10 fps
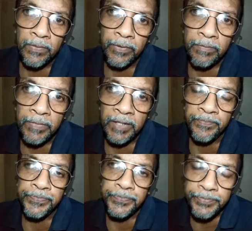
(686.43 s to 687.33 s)
from the
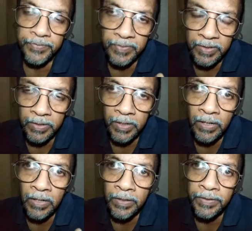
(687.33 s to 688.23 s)

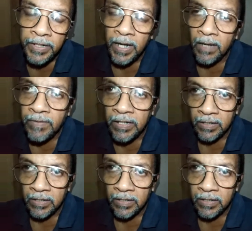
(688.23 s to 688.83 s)
Naval